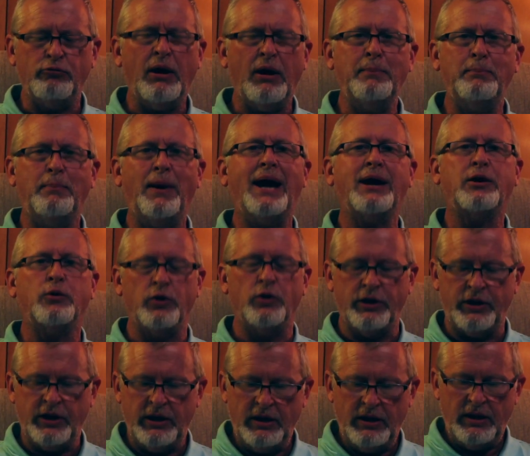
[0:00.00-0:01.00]
run
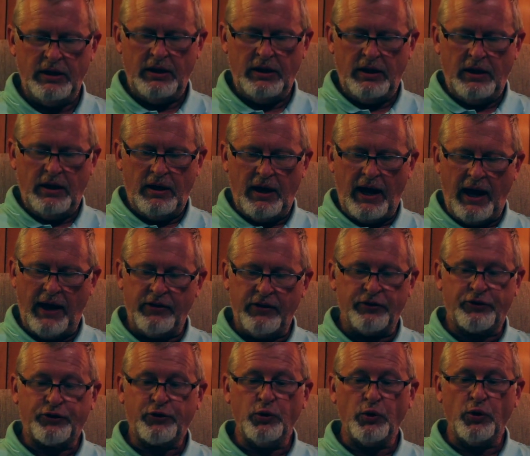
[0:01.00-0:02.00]
backward, and the
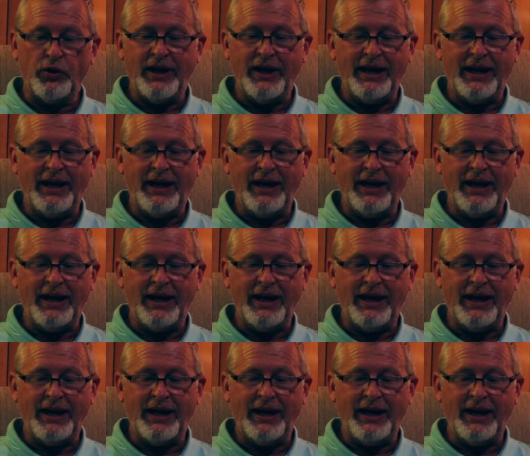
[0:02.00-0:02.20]
school